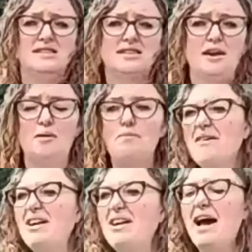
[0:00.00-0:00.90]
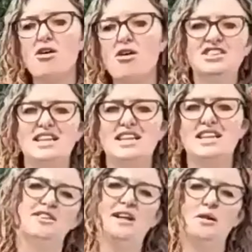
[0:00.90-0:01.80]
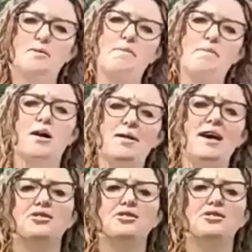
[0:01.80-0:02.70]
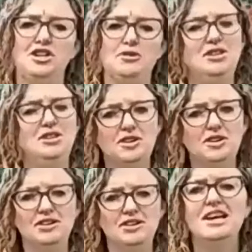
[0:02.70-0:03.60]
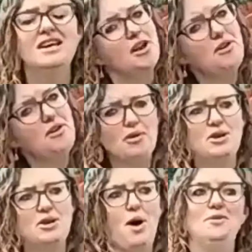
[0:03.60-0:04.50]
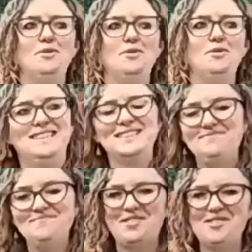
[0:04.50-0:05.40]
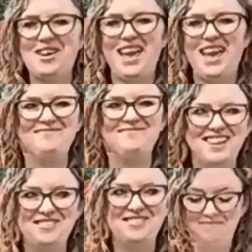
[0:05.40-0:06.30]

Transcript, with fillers: So about an hour after the session, that will be back up there on YouTube, and you can go through at your own pace, okay? Lovely.